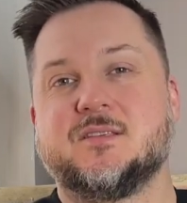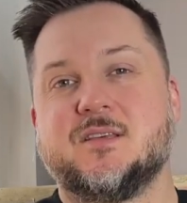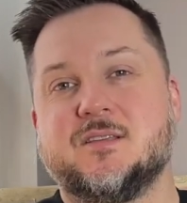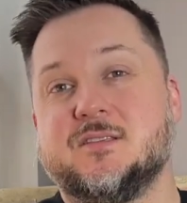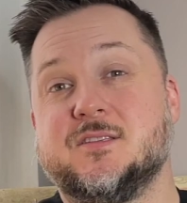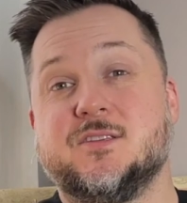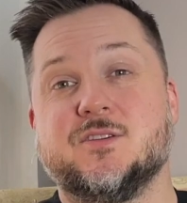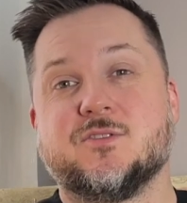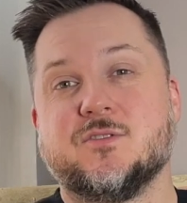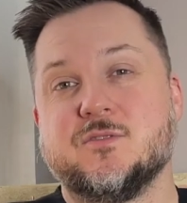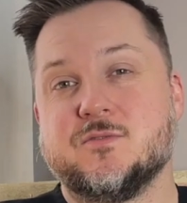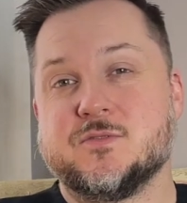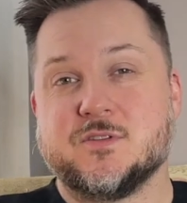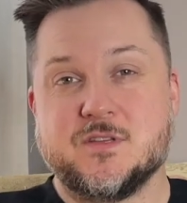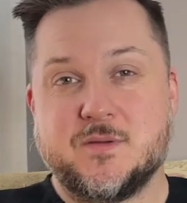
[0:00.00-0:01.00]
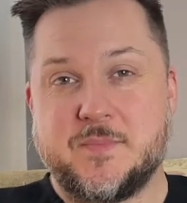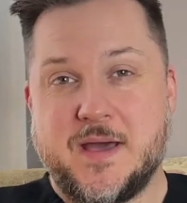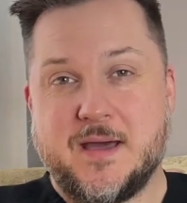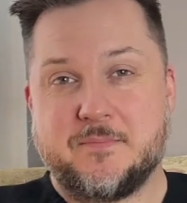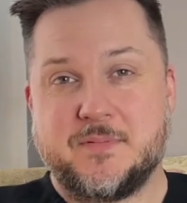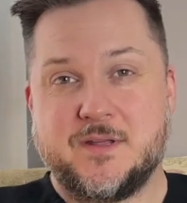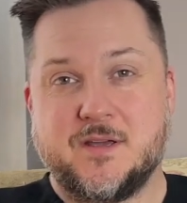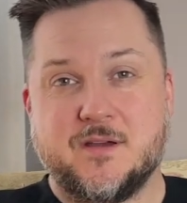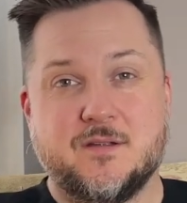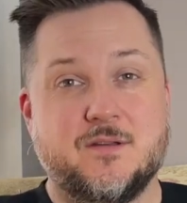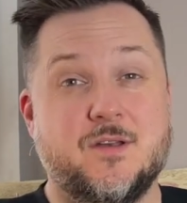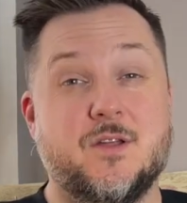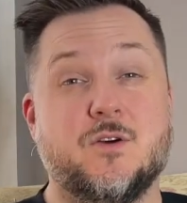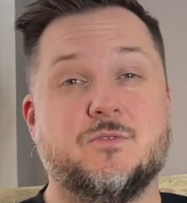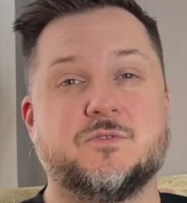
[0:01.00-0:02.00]
than 0 sleep apnea,
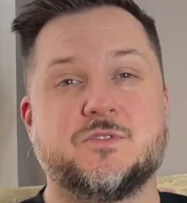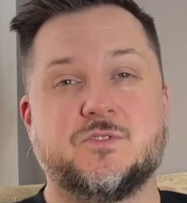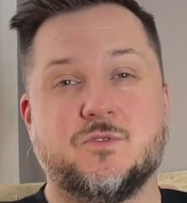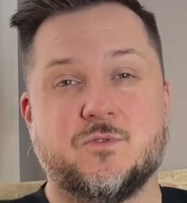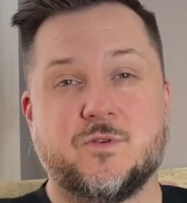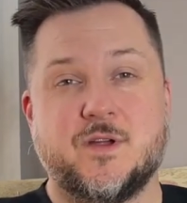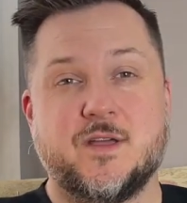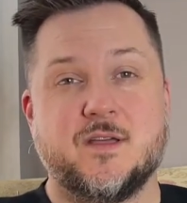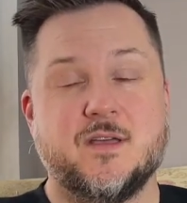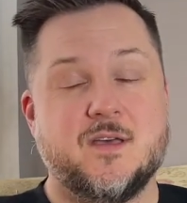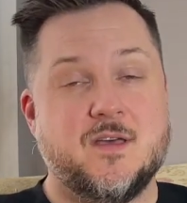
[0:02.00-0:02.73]
no snoring?